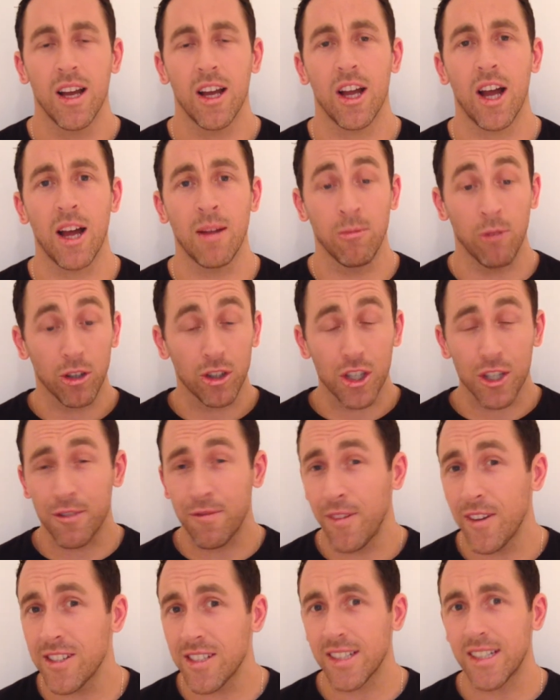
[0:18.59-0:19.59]
Not just
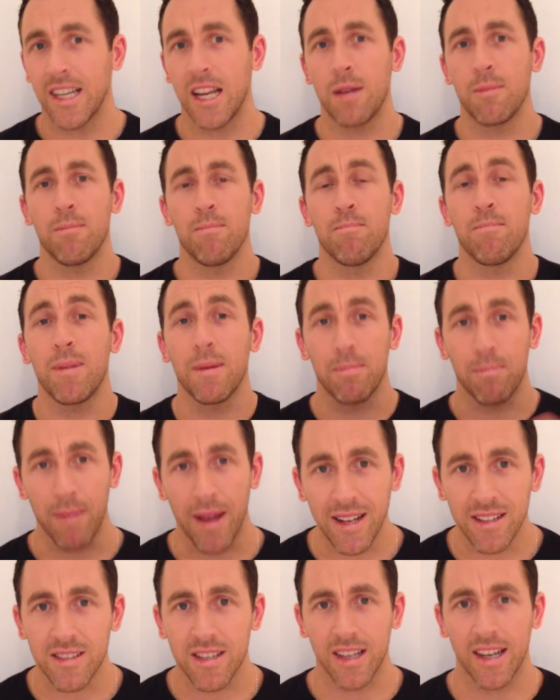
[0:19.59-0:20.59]
physically, but
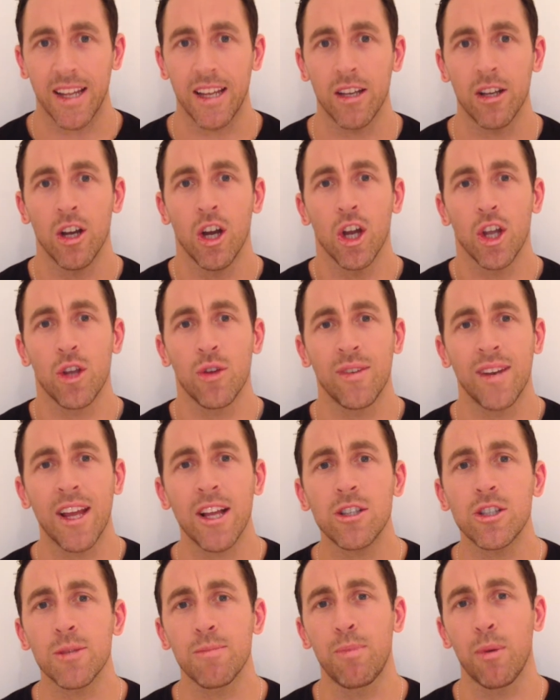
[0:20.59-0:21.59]
mentally. You
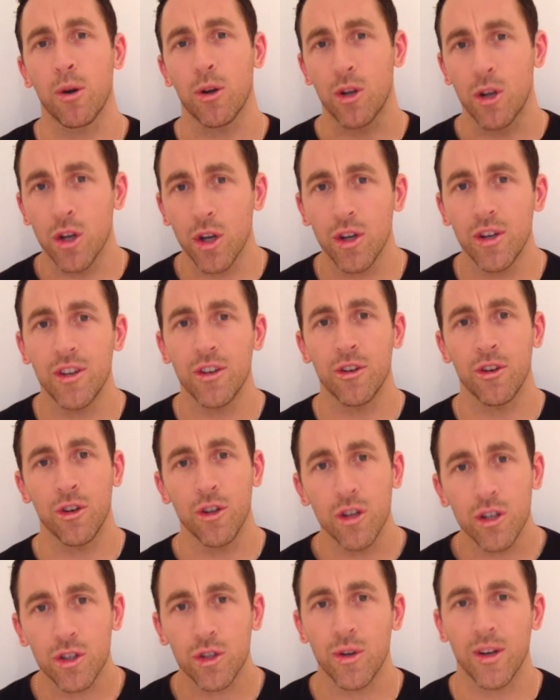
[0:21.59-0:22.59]
need to put good
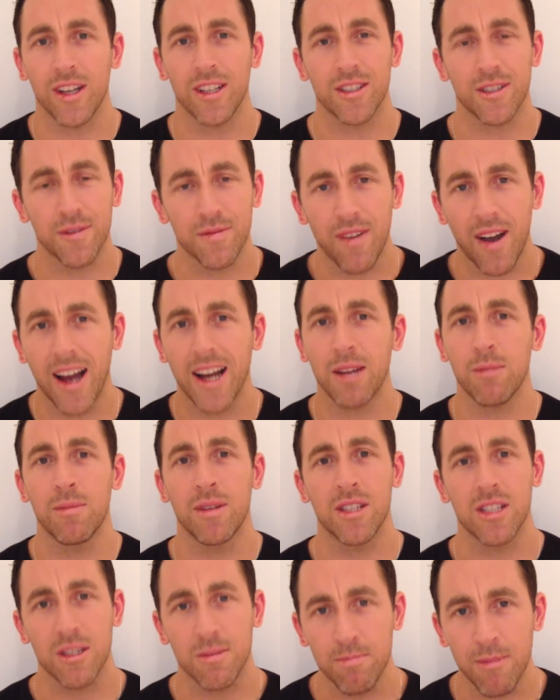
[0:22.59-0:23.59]
nutrients,
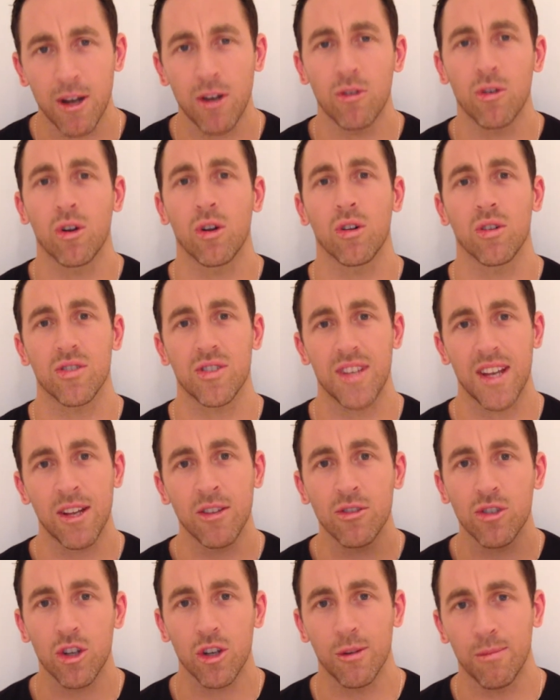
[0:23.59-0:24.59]
vitamins, minerals
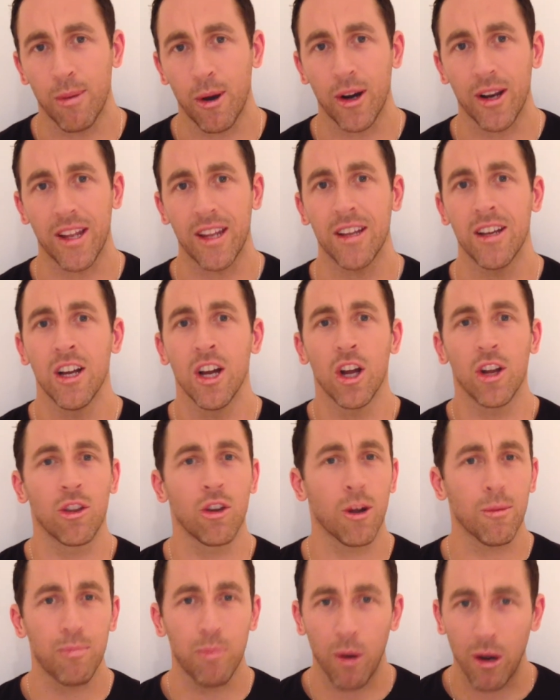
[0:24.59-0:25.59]
into your body,
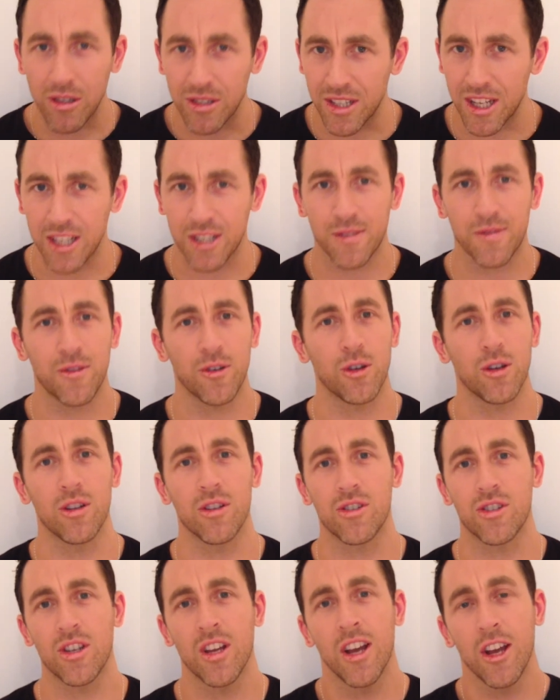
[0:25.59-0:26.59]
not processed
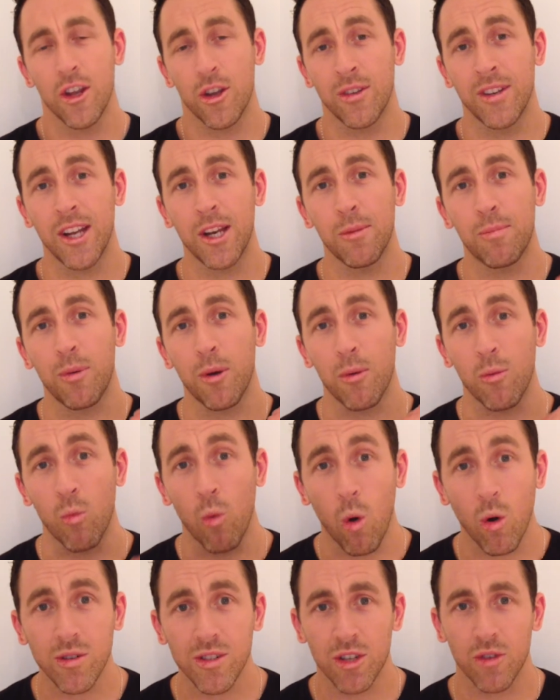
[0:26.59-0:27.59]
foods. You need to put
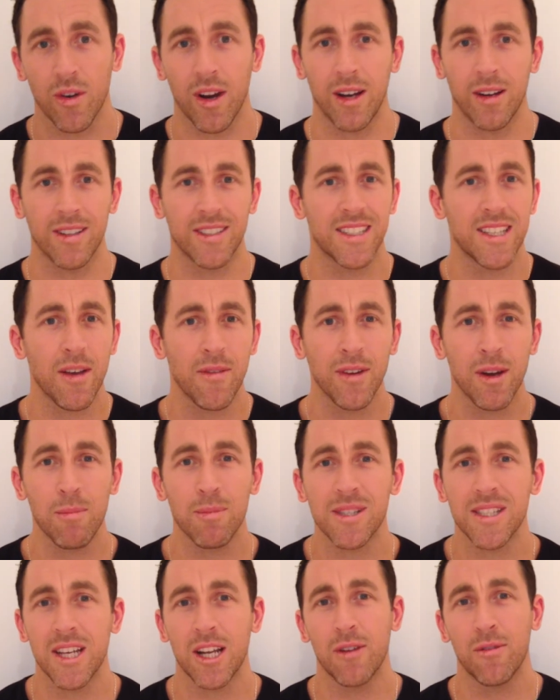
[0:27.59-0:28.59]
water in.
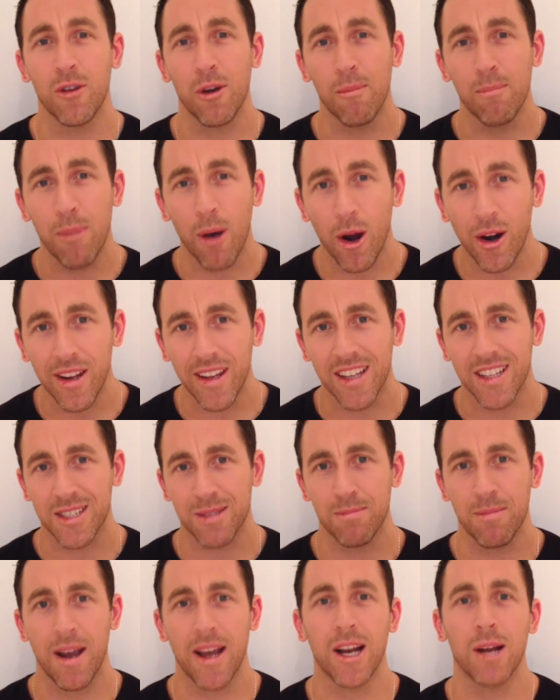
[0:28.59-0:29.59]
70% of your body
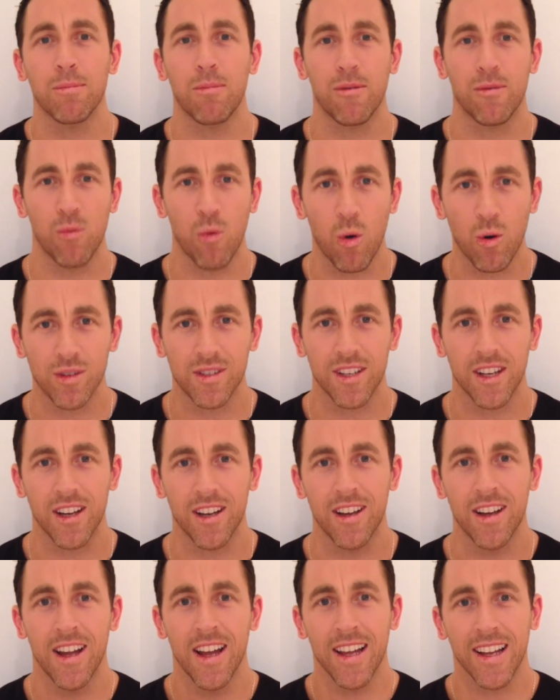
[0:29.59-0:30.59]
is made up of
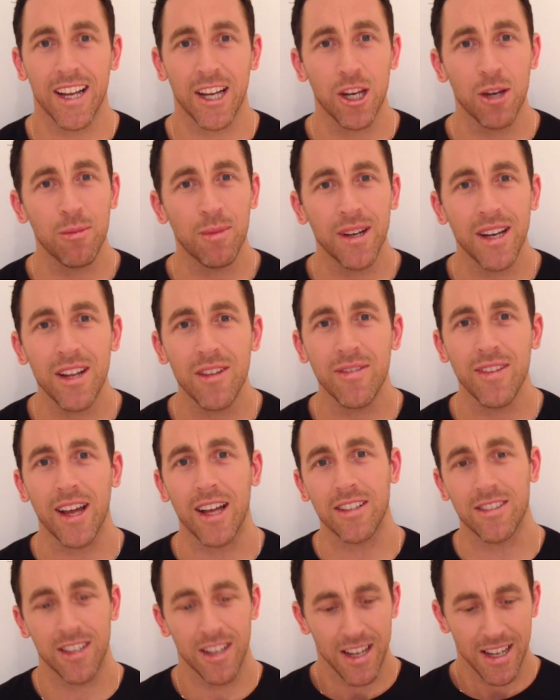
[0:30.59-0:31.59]
water. Can you believe
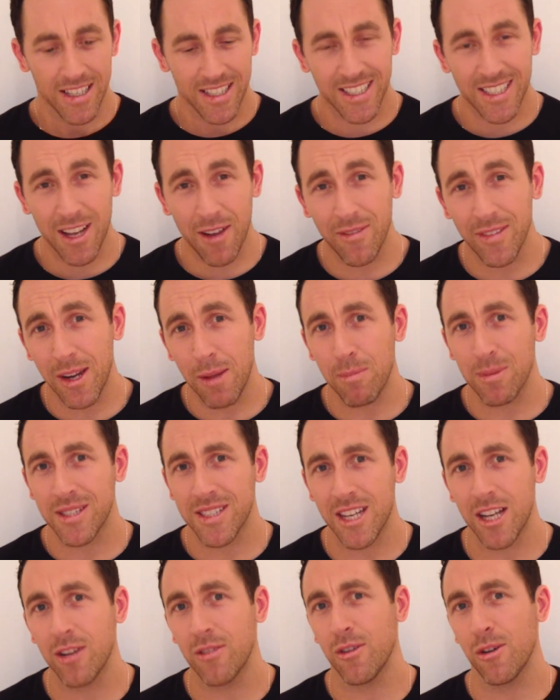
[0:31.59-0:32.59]
that?
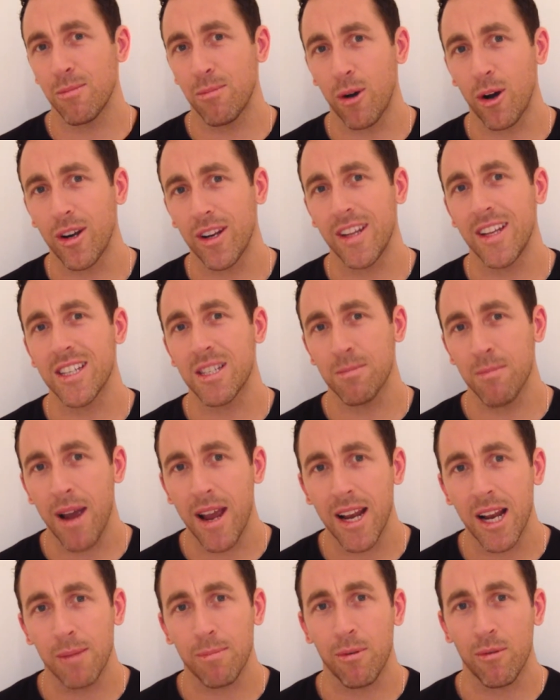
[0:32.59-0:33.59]
70% of your body is
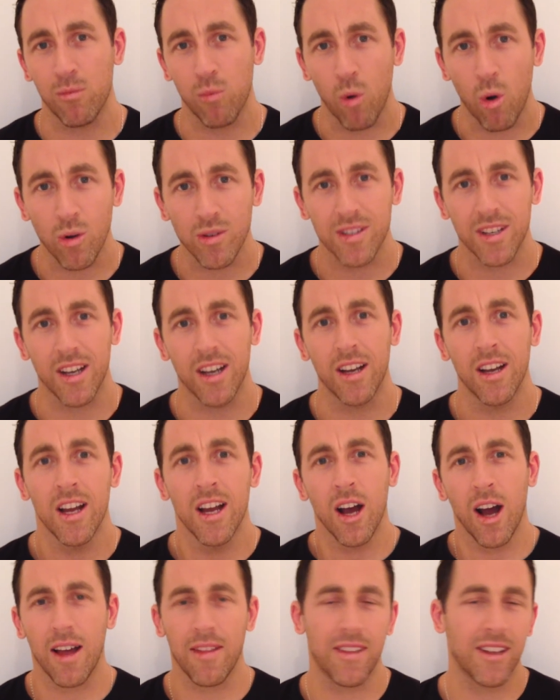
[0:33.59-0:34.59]
made up of water.
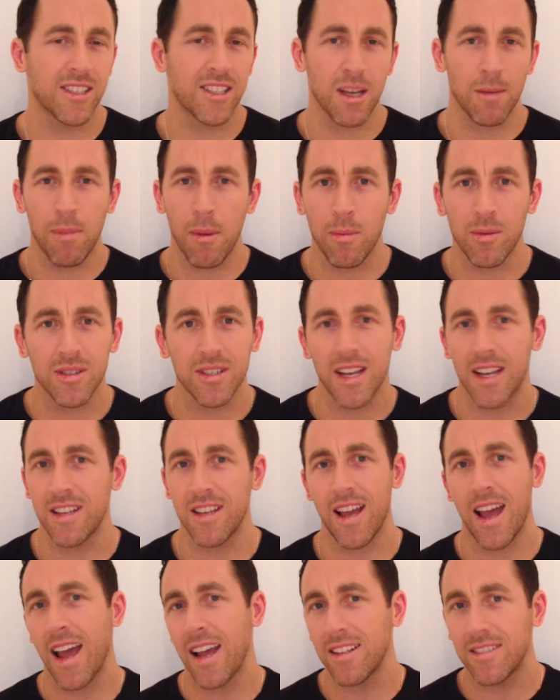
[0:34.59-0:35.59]
I think some people say
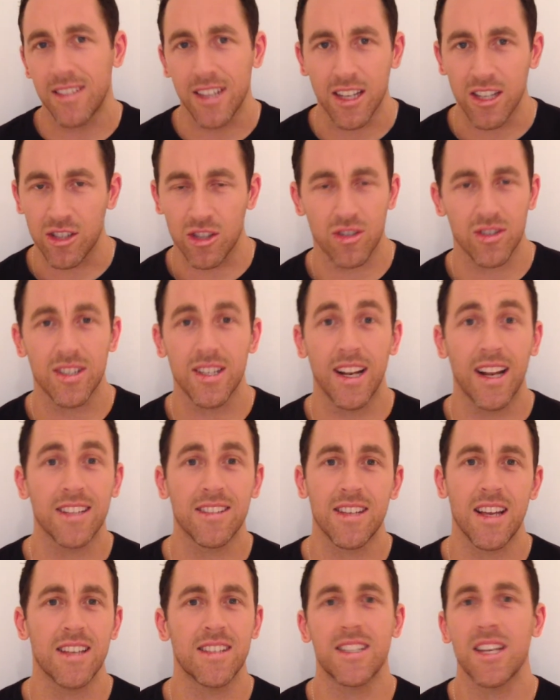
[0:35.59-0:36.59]
80. So let's
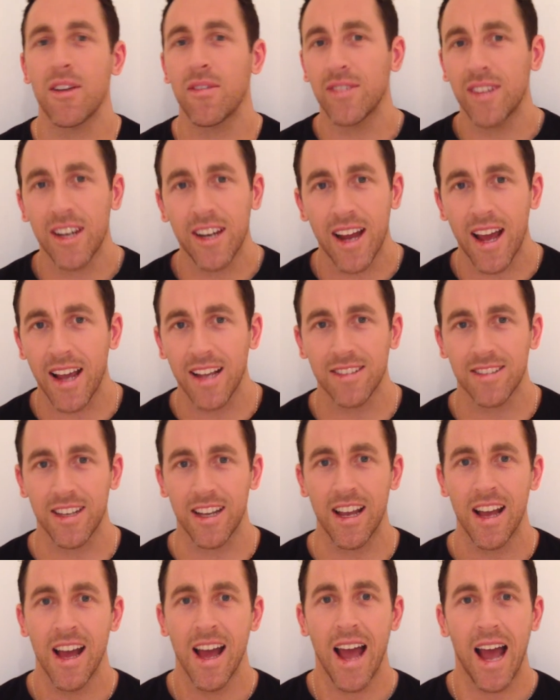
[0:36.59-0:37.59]
say 70 to
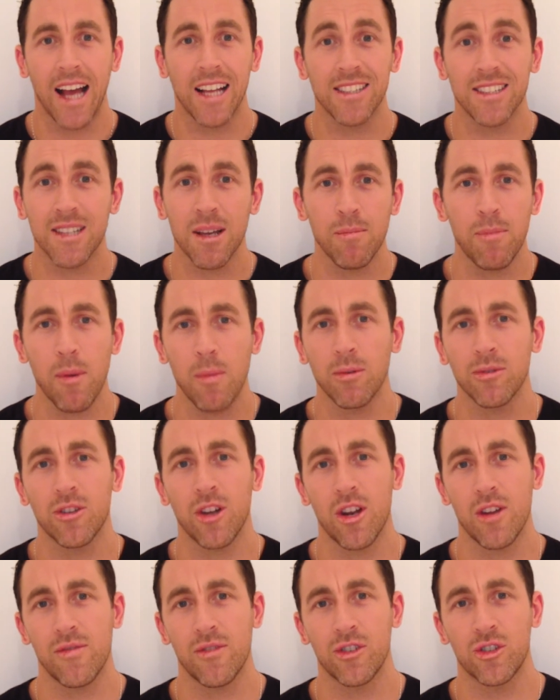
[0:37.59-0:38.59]
80. And some people
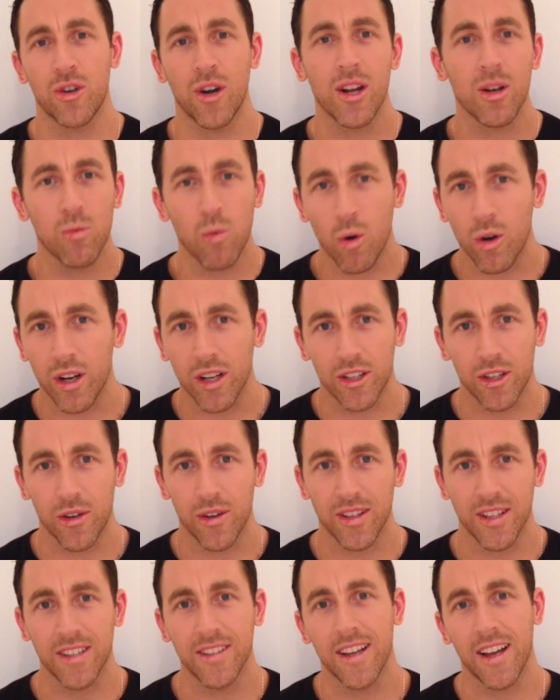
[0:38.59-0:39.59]
don't even drink water
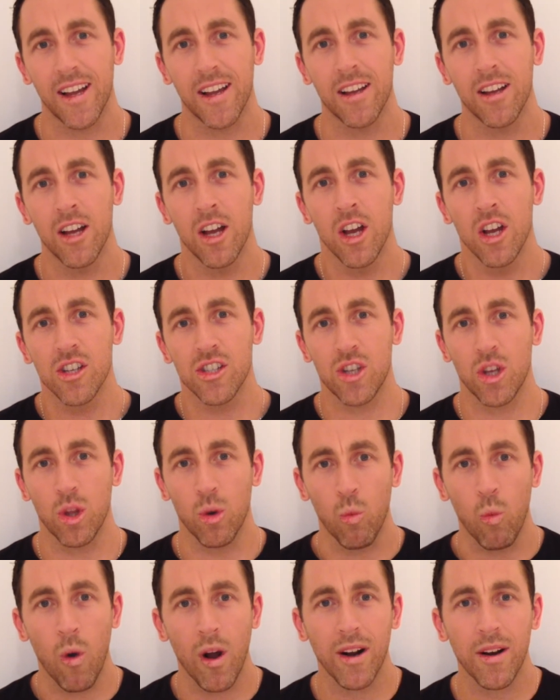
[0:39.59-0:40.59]
during the day. So the
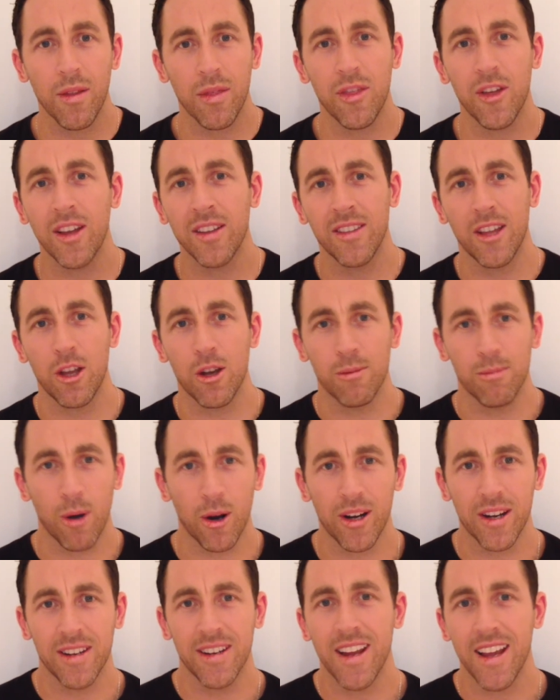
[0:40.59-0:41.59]
one thing that your
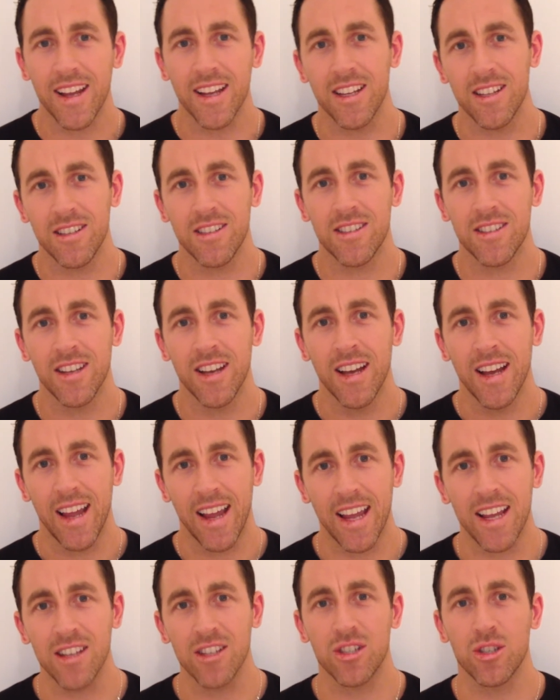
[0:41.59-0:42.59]
body needs
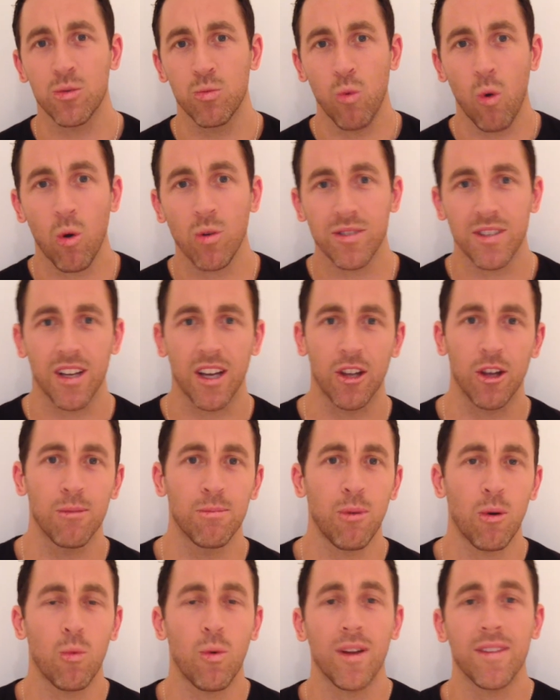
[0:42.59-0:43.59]
is water.
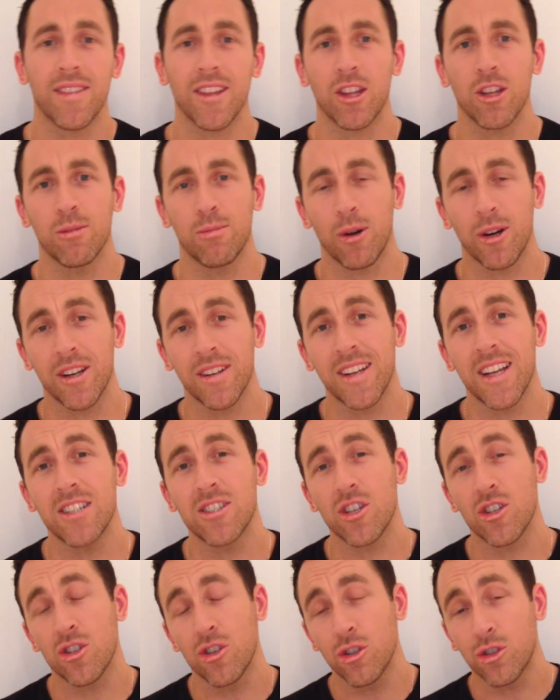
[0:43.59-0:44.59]
One thing your body
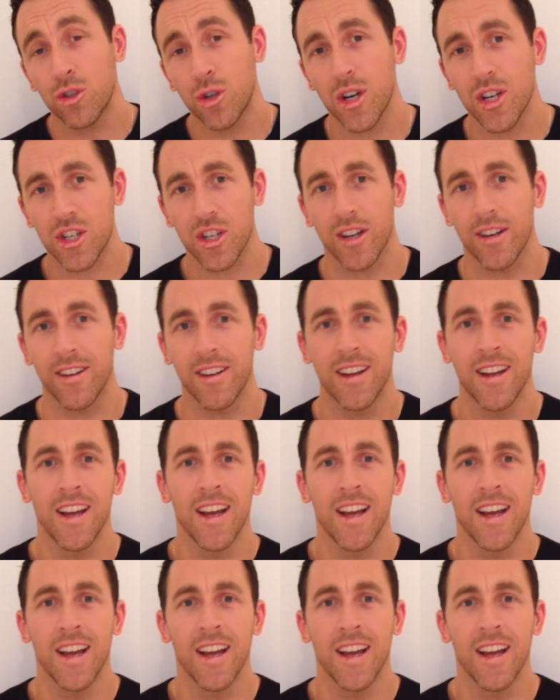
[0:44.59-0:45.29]
needs is nutrition.